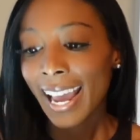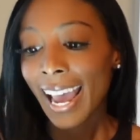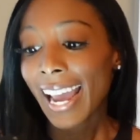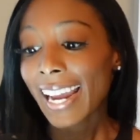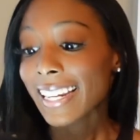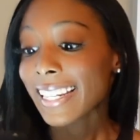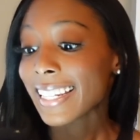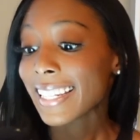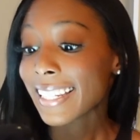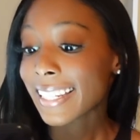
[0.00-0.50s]

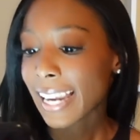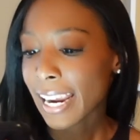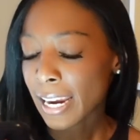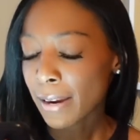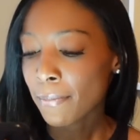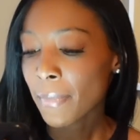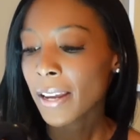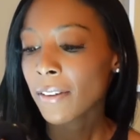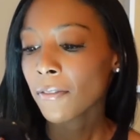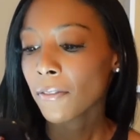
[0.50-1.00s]
A
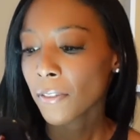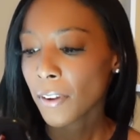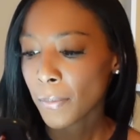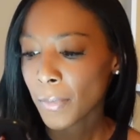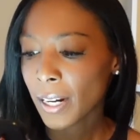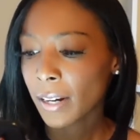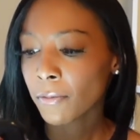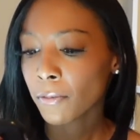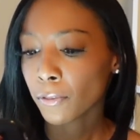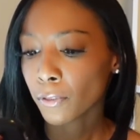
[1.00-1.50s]
statement
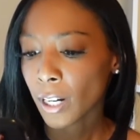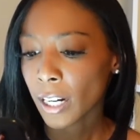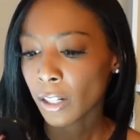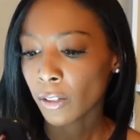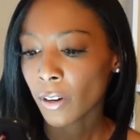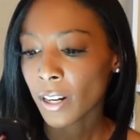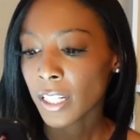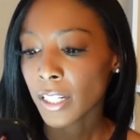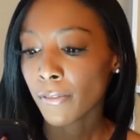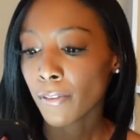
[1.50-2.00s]
feminine
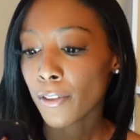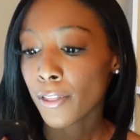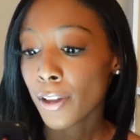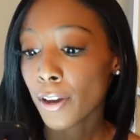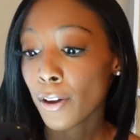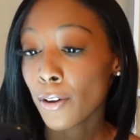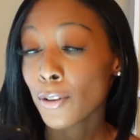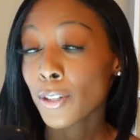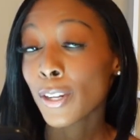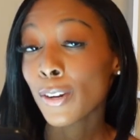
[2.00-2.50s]
fragrance for
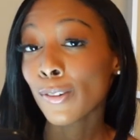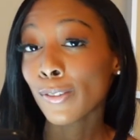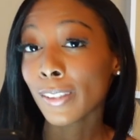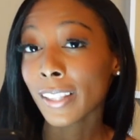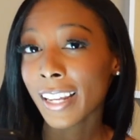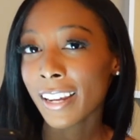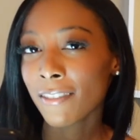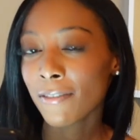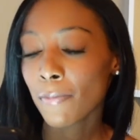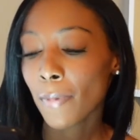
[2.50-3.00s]
those who
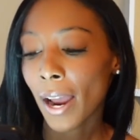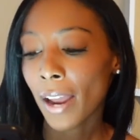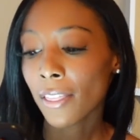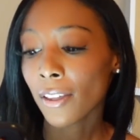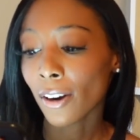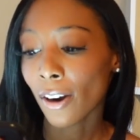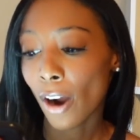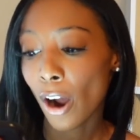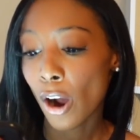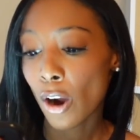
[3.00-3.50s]
live by
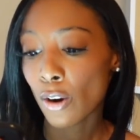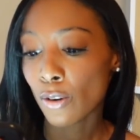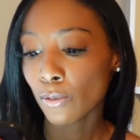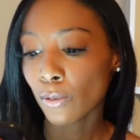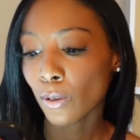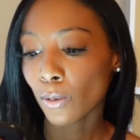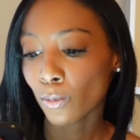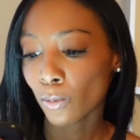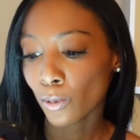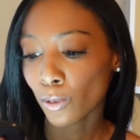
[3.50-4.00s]
their
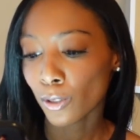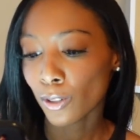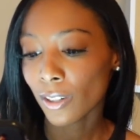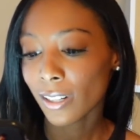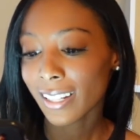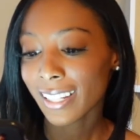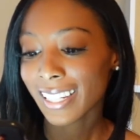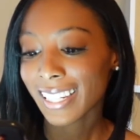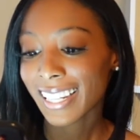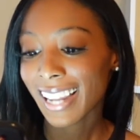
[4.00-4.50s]
own
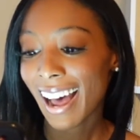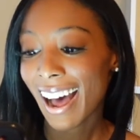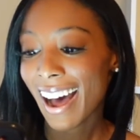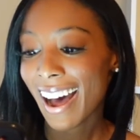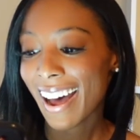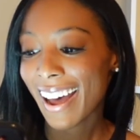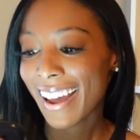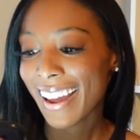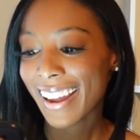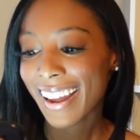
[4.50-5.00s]
rules.
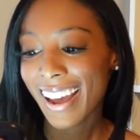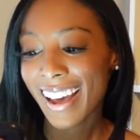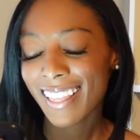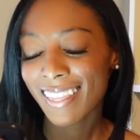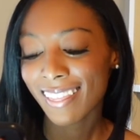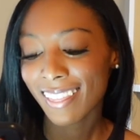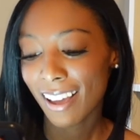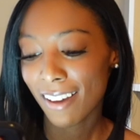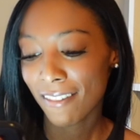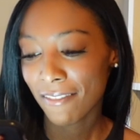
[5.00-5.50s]
I
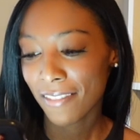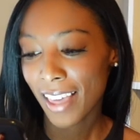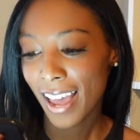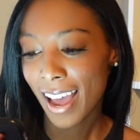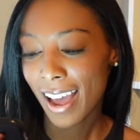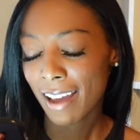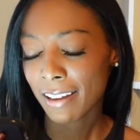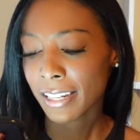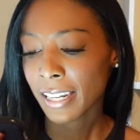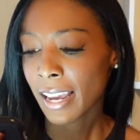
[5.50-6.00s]
love
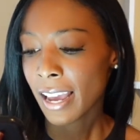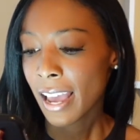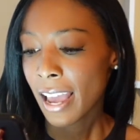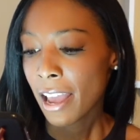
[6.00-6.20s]
that.